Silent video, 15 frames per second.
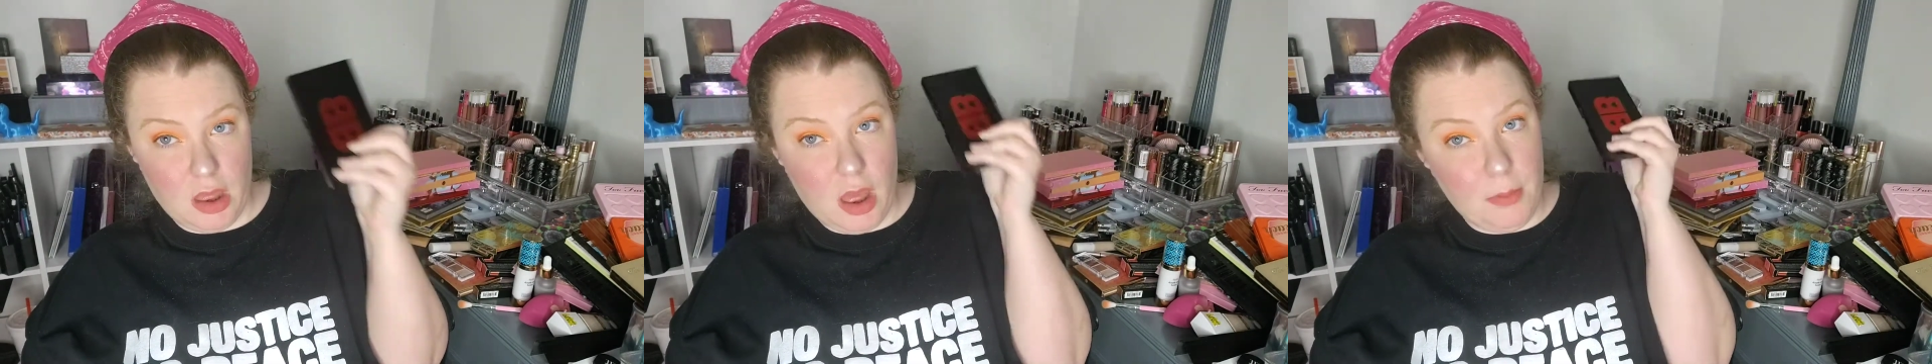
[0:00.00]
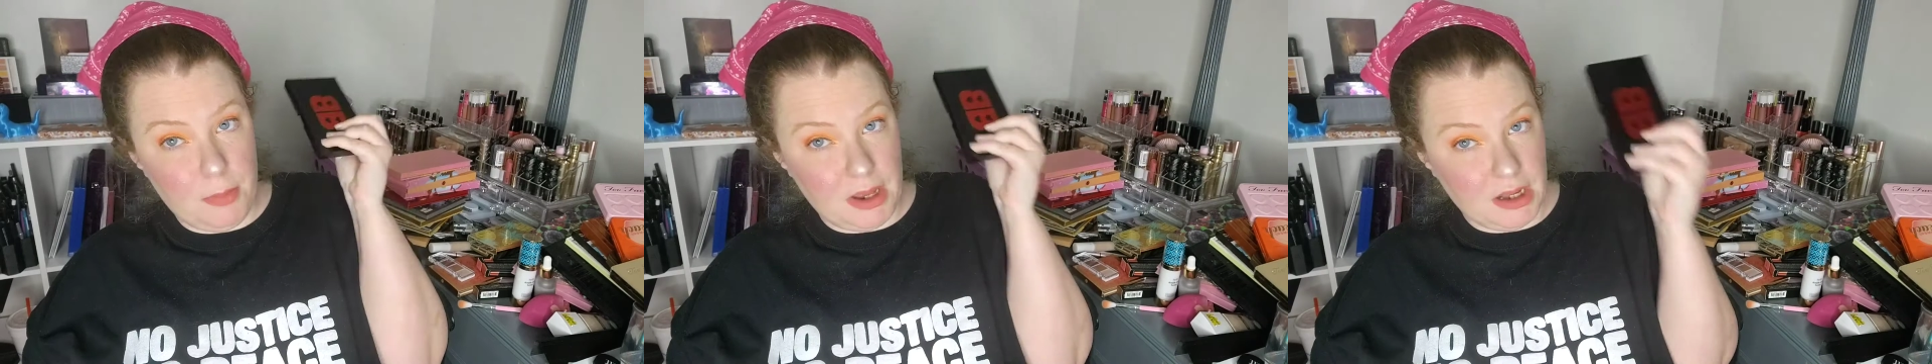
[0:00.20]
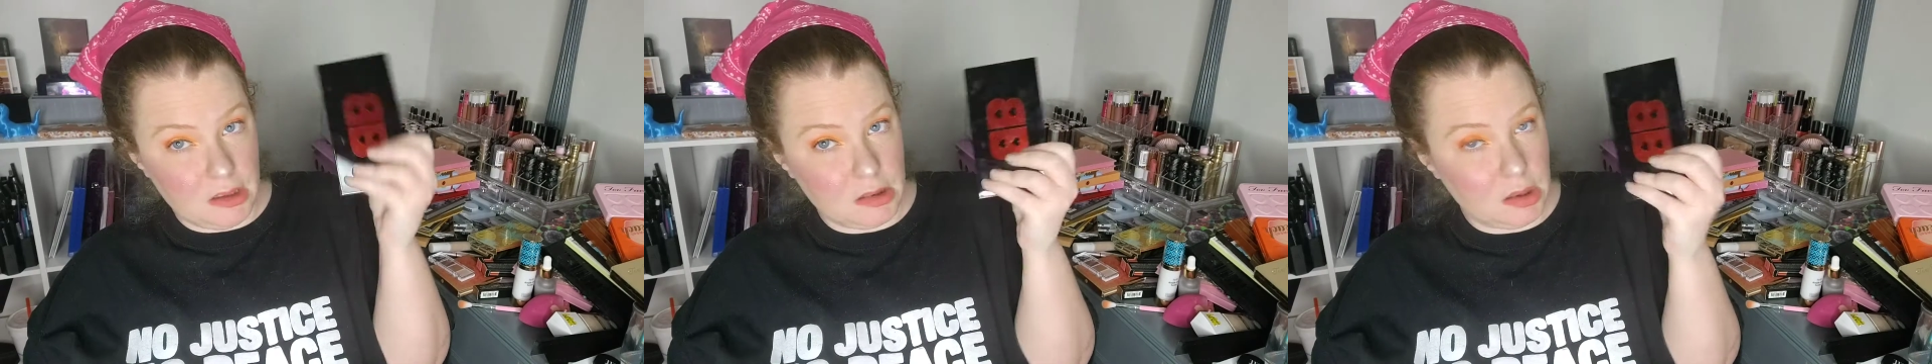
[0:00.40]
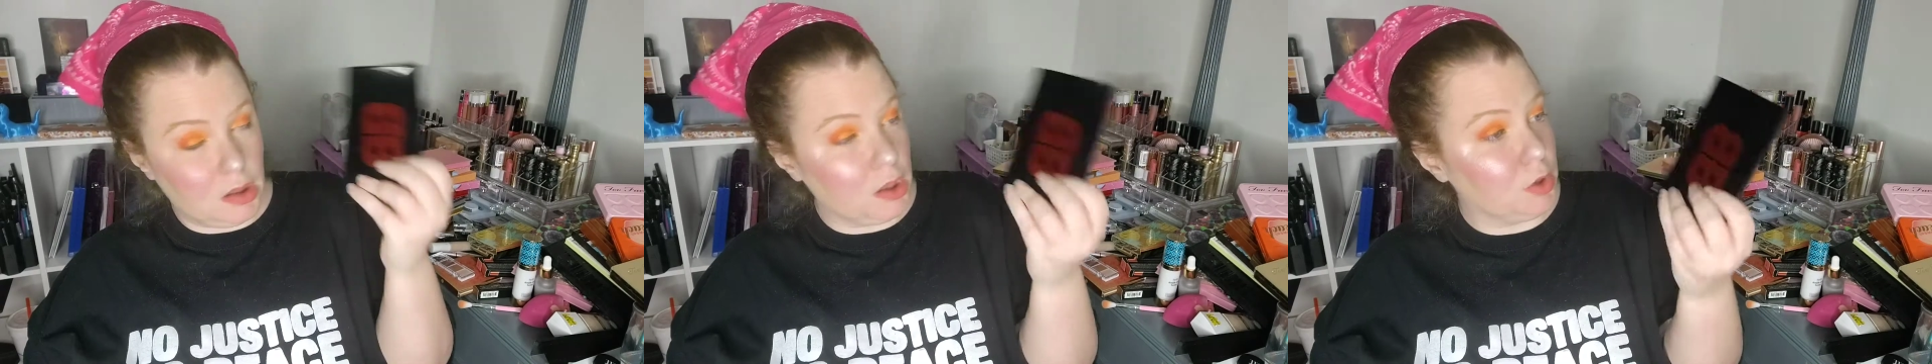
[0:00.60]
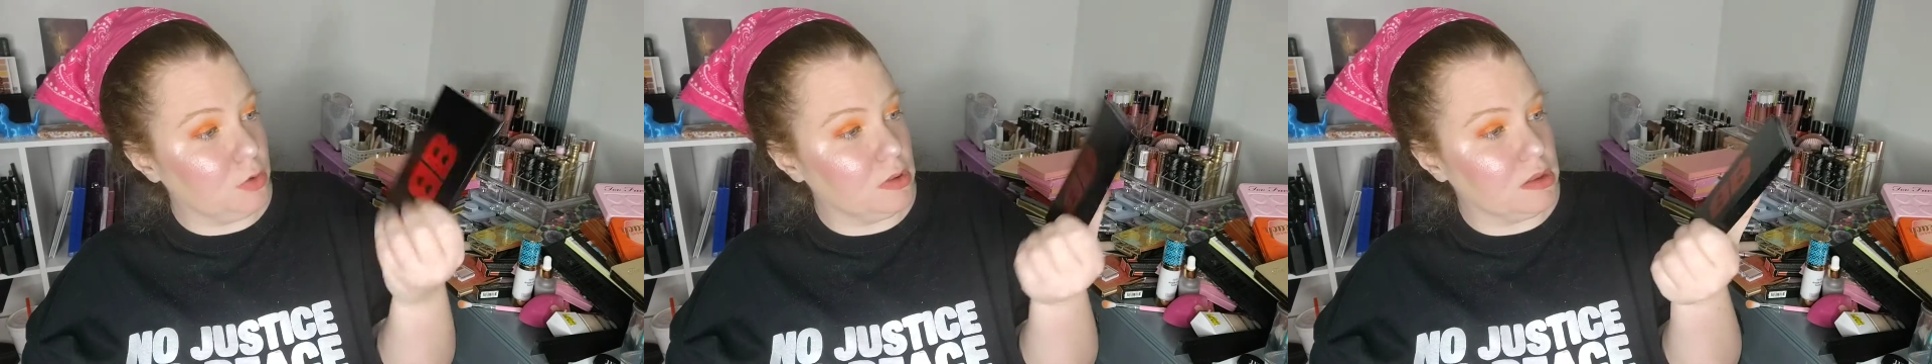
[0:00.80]
And my next
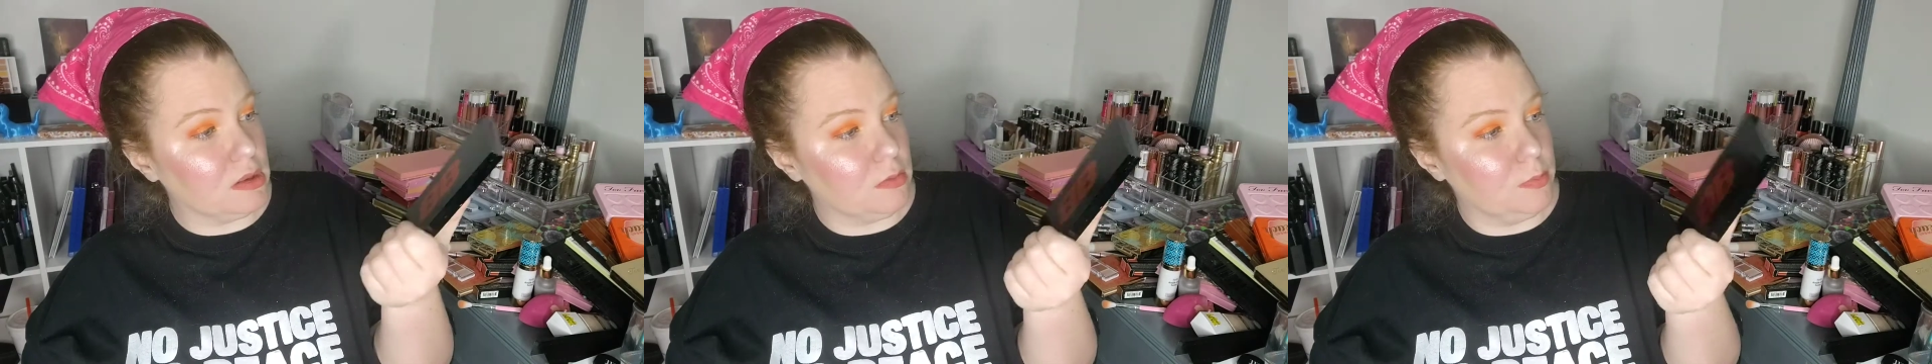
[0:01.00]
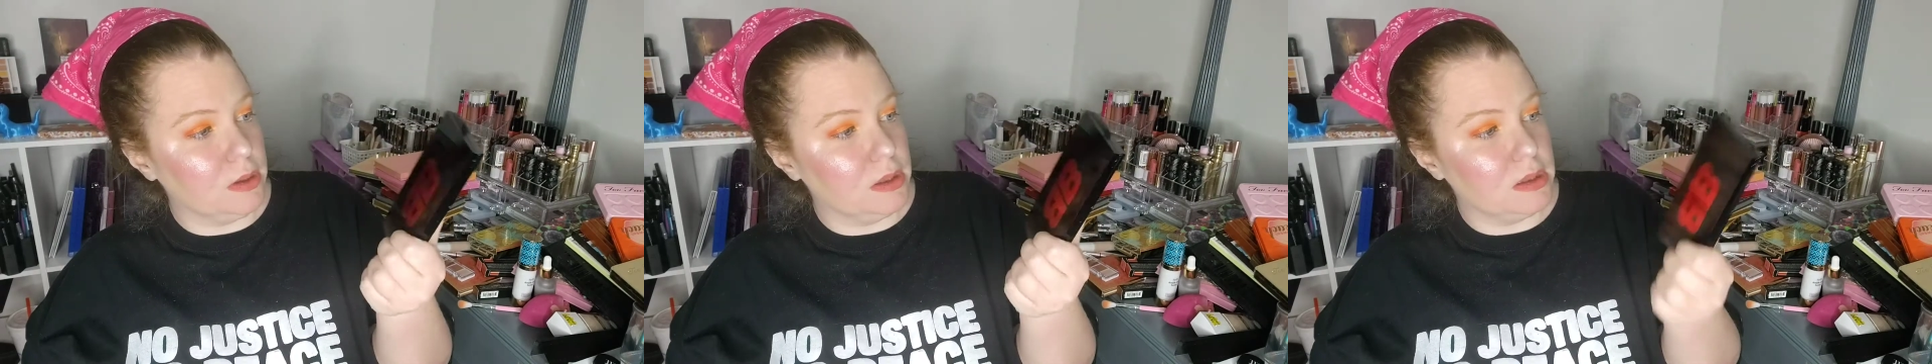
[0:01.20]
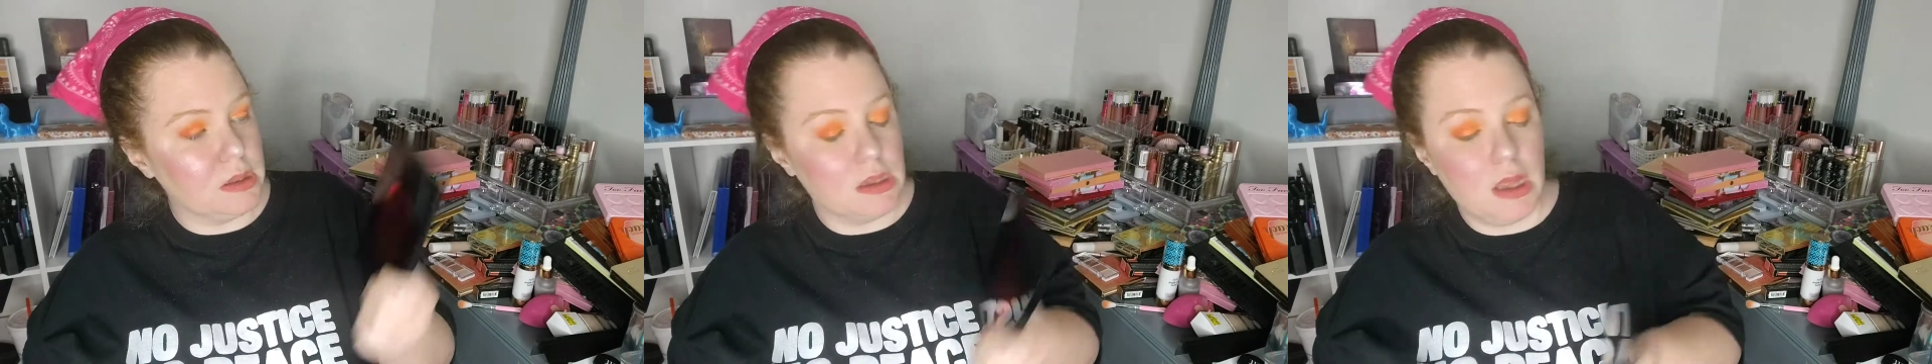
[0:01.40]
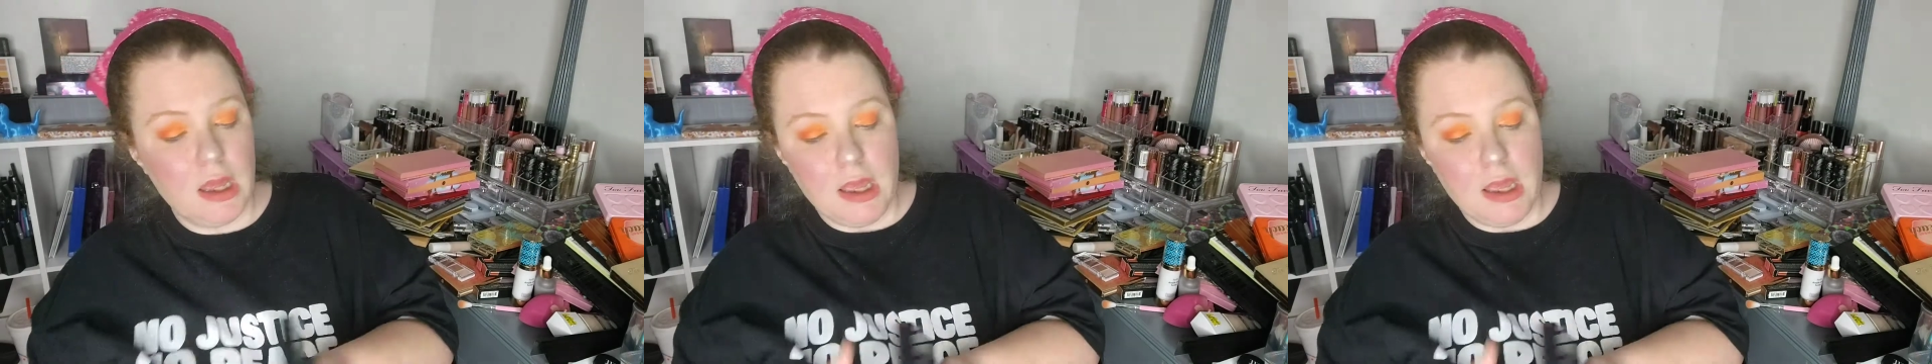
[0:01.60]
declutter in 6 months,